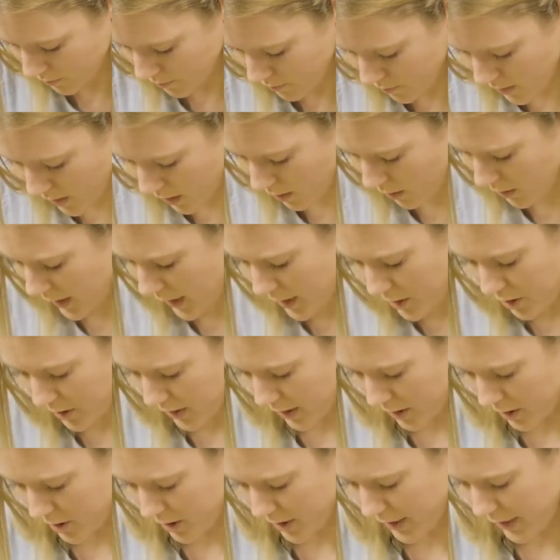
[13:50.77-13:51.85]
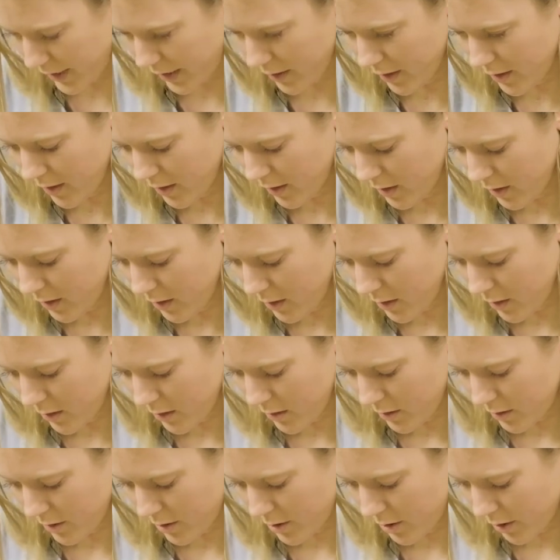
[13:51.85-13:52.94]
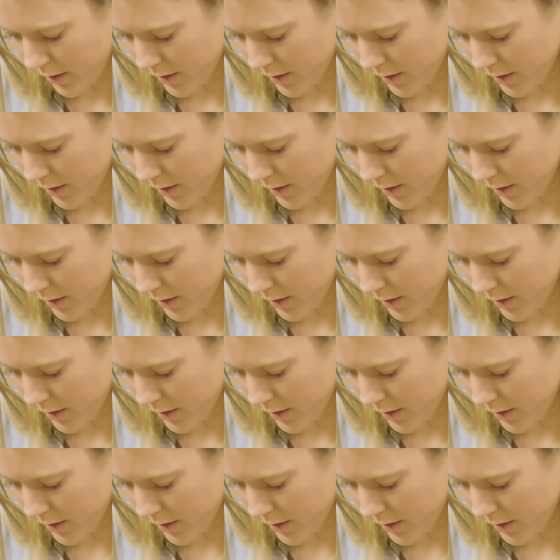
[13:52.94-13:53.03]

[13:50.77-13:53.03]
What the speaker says: Well, let's actually start